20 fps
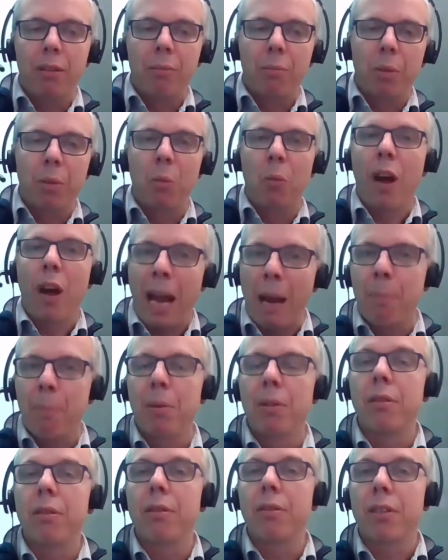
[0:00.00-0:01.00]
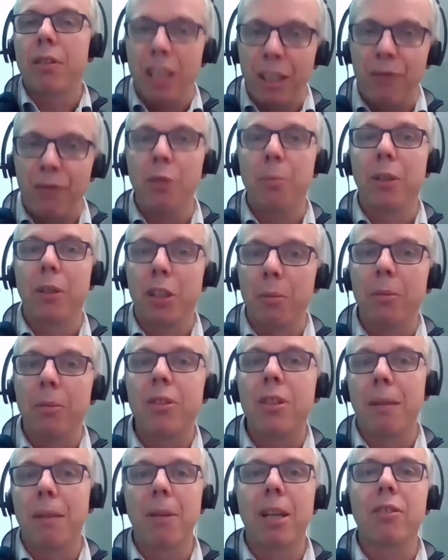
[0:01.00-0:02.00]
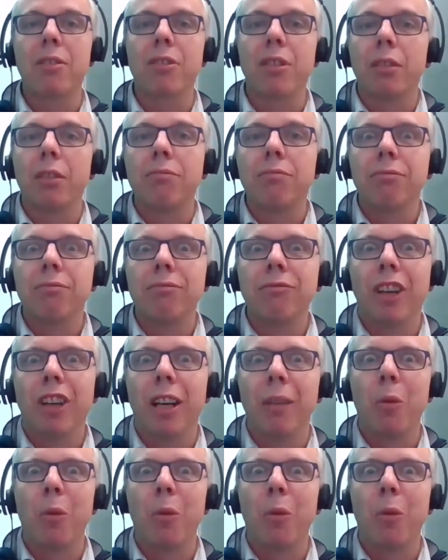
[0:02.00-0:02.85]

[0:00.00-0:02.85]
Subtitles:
well, what happens if you become a Zen Master, right?